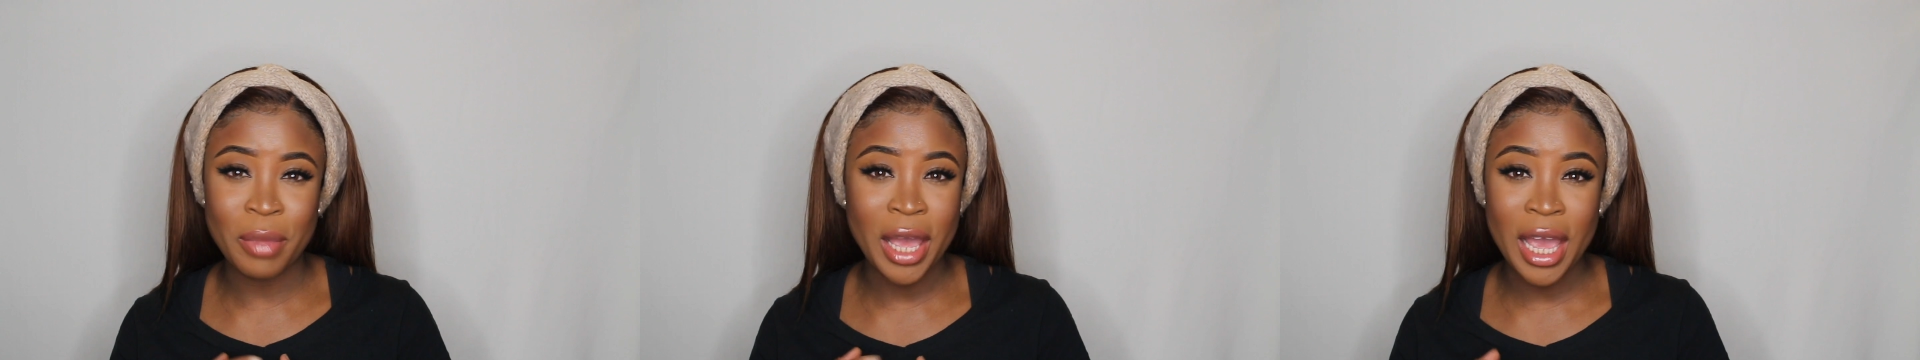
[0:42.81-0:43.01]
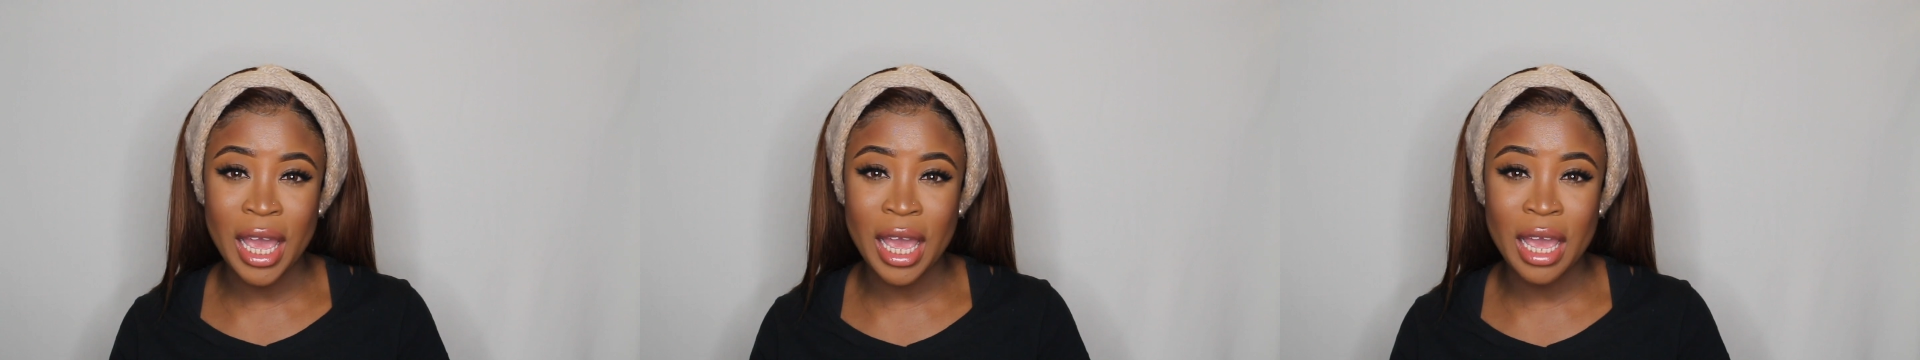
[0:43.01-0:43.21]

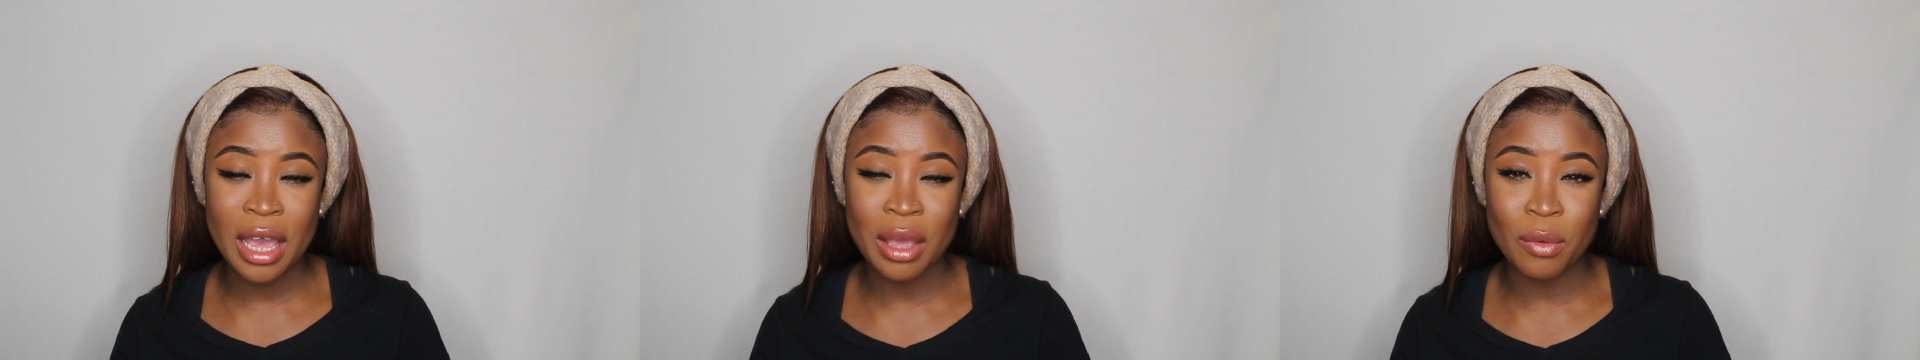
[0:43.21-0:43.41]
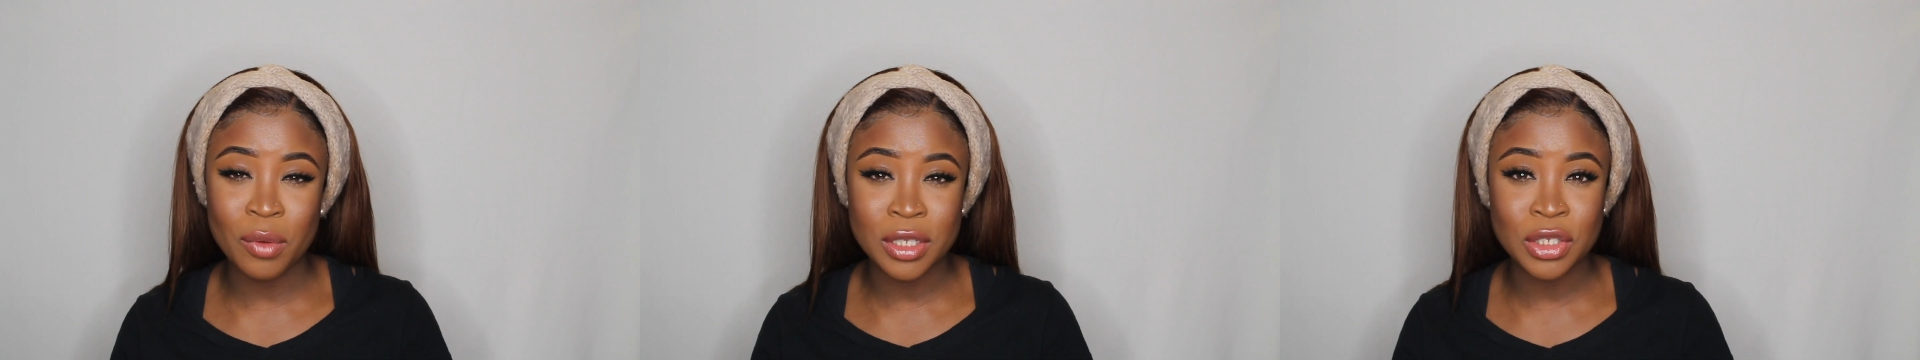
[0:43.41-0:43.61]

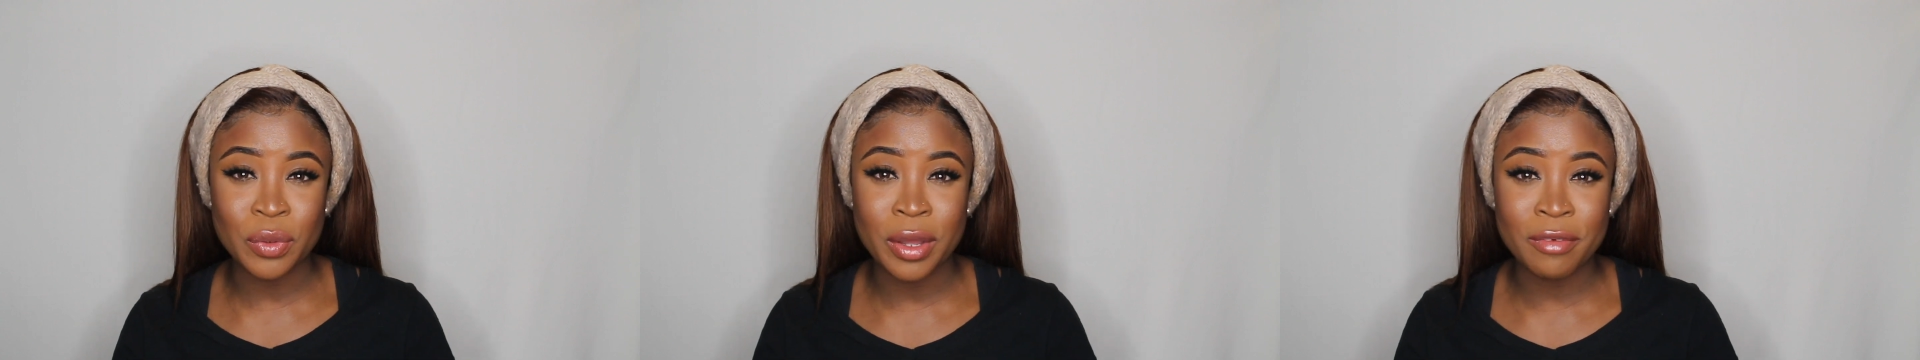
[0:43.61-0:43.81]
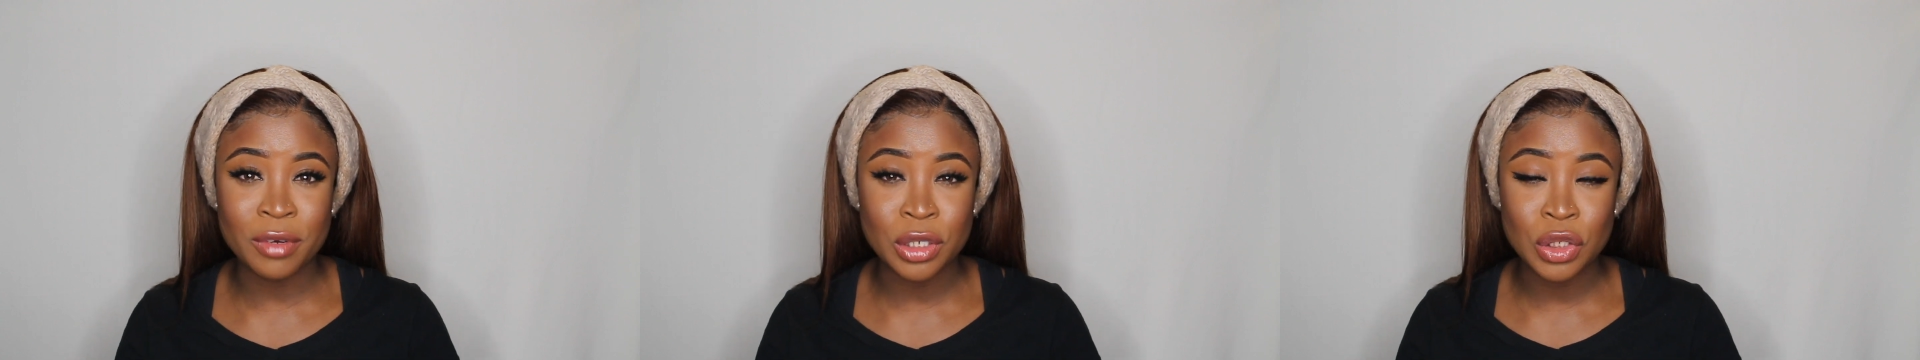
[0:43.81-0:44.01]
pay
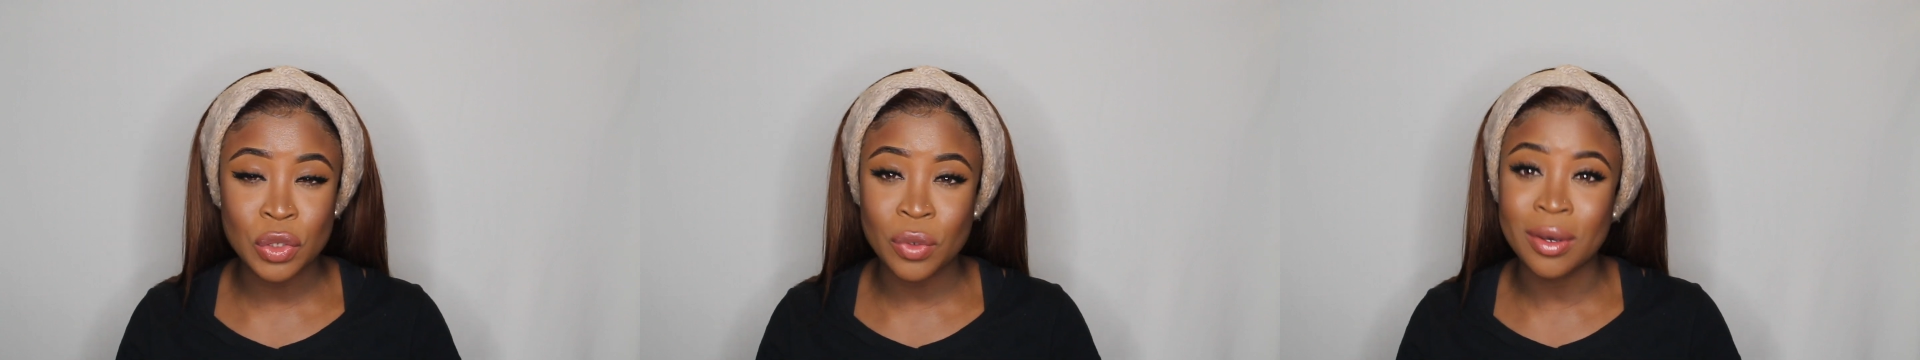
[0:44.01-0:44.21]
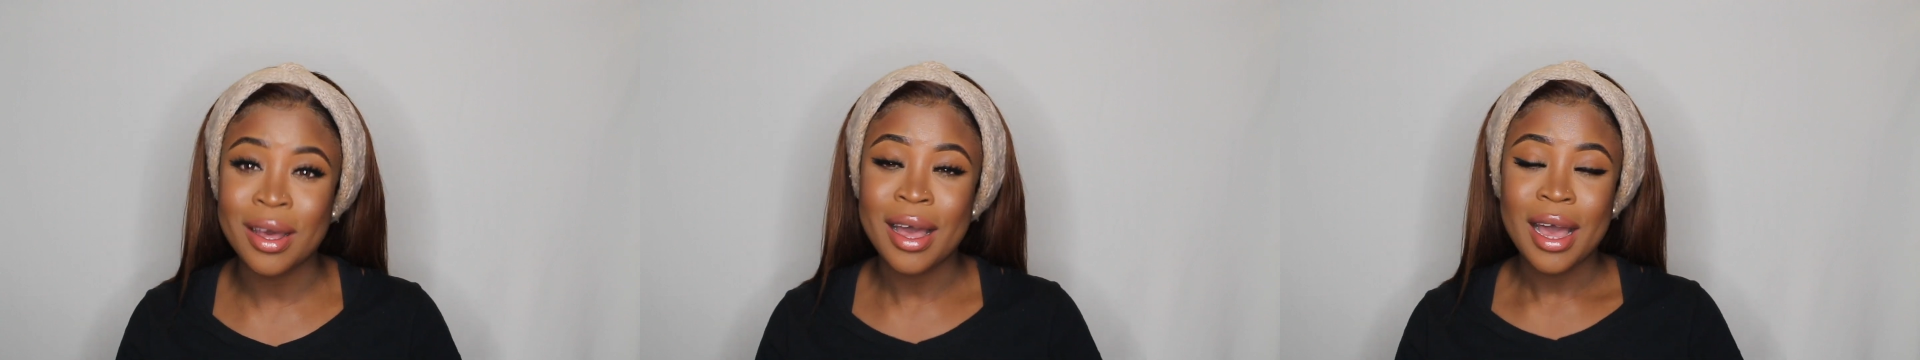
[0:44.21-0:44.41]
whatsoever.
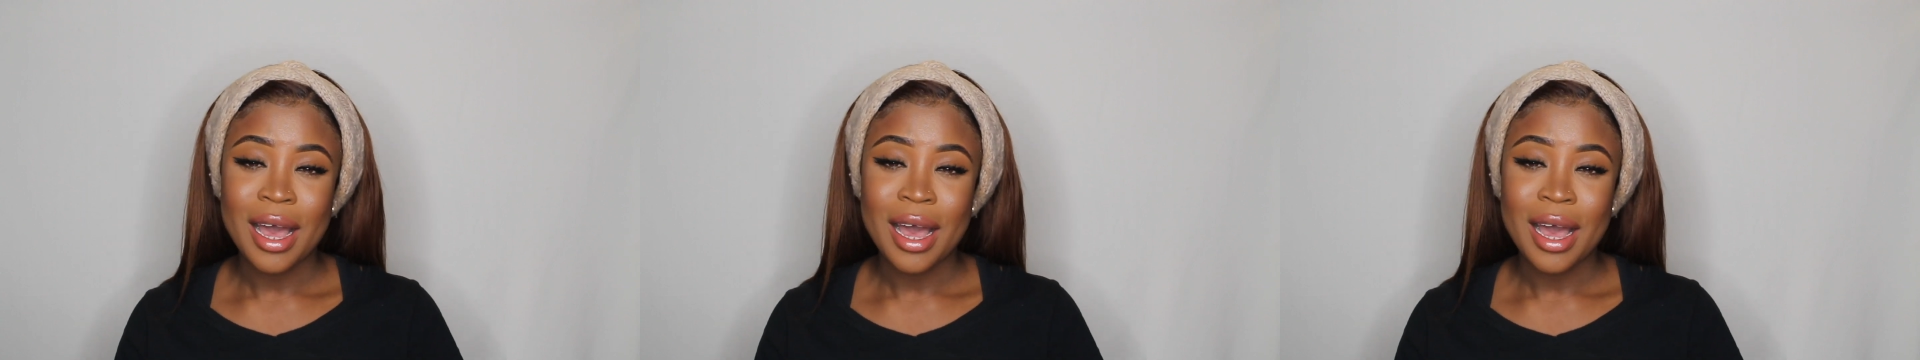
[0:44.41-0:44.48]
So